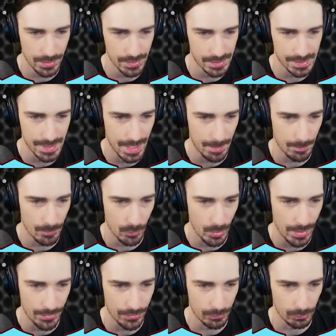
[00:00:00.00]
the same
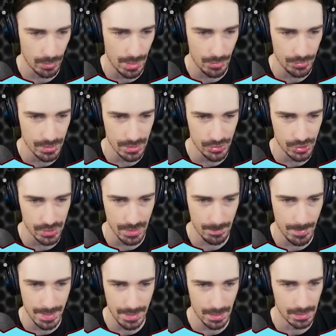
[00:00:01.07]
width throughout. It's just gonna
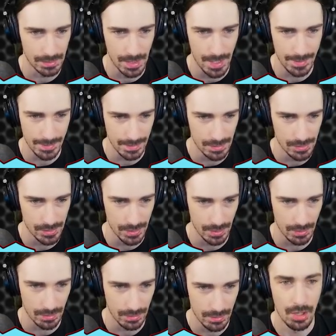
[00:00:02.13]
make it a lot
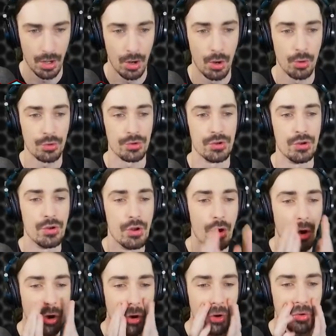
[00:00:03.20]
easier. Oh
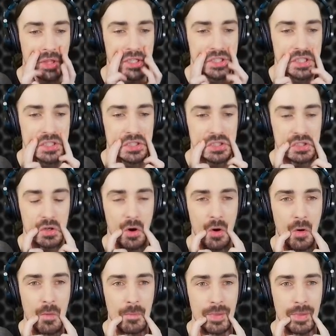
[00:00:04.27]
no, this is so